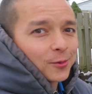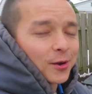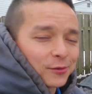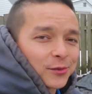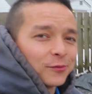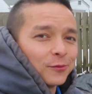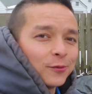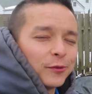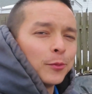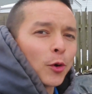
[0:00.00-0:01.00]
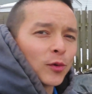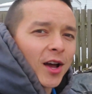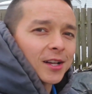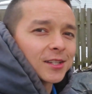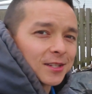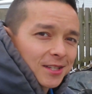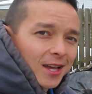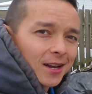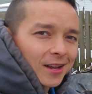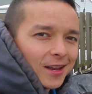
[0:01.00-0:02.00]
We have a few more rocks to
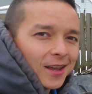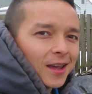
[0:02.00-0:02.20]
set,